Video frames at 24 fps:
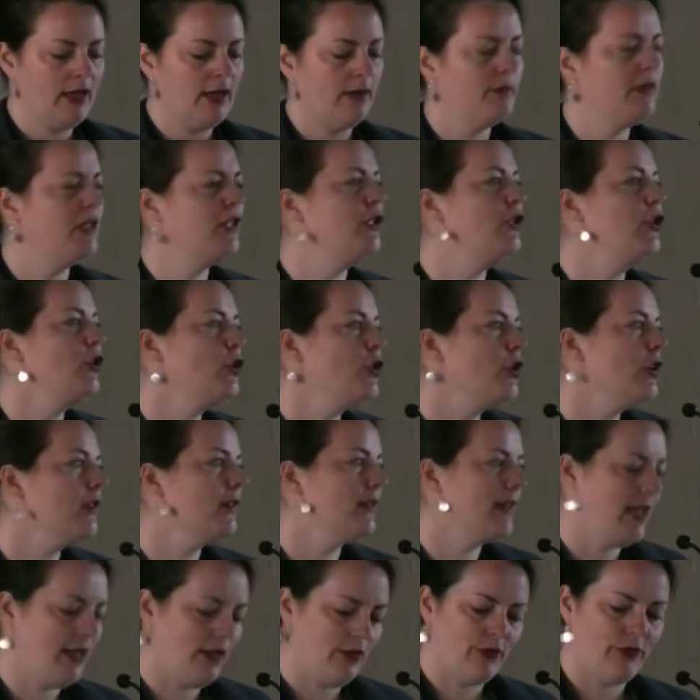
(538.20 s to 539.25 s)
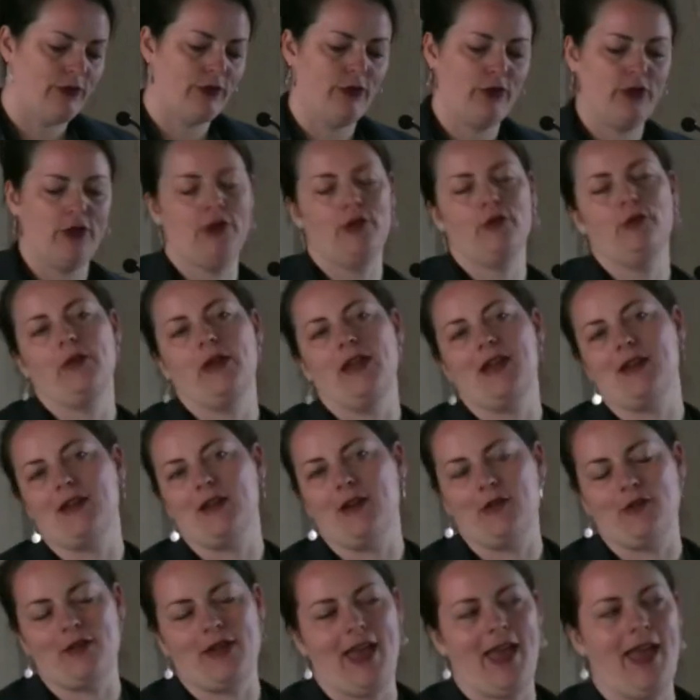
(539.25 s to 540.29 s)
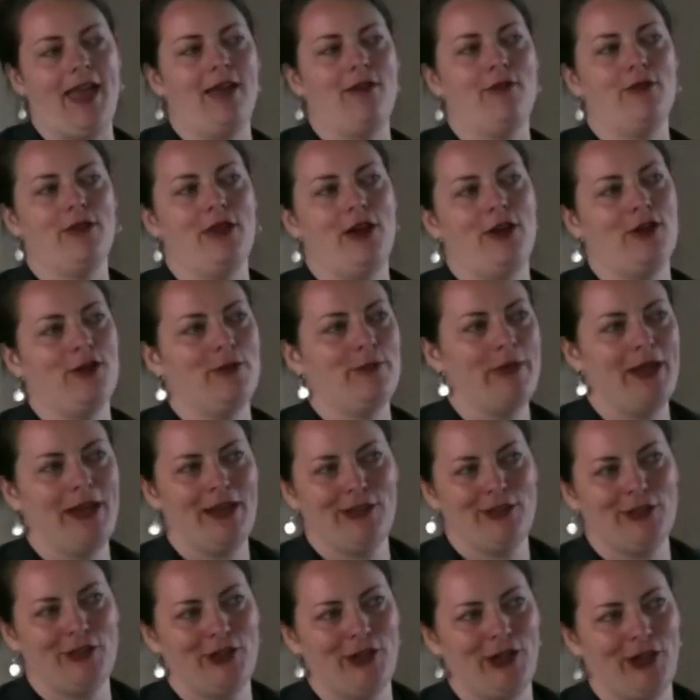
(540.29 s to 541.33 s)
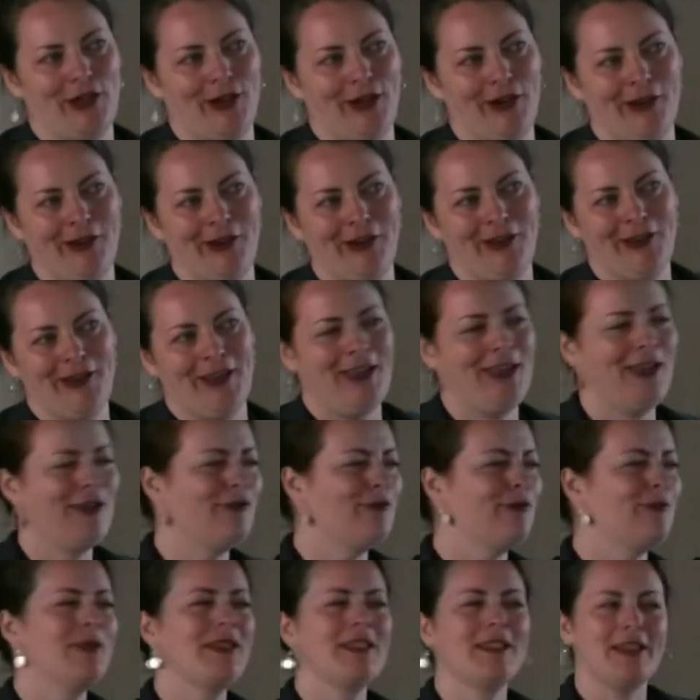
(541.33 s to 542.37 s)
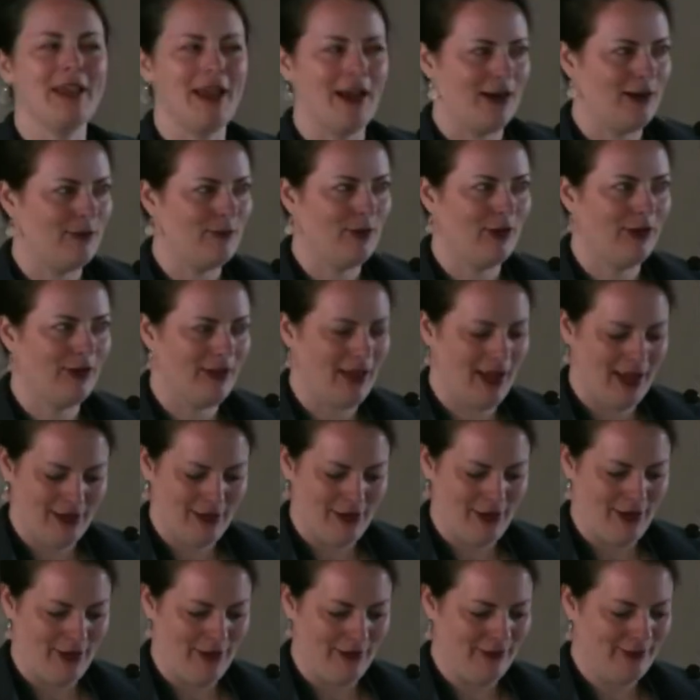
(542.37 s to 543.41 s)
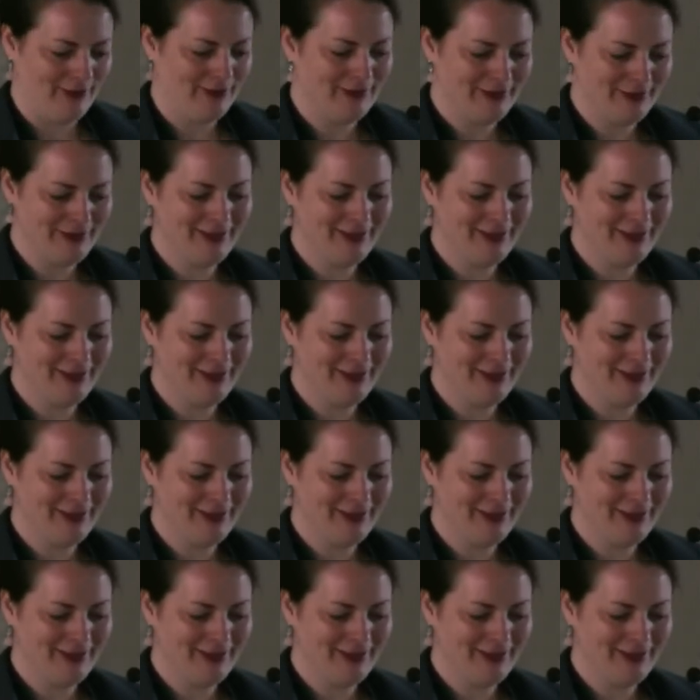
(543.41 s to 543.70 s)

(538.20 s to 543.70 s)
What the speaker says: I mean, you could get through your week okay without a minister. It would be terrible, I know.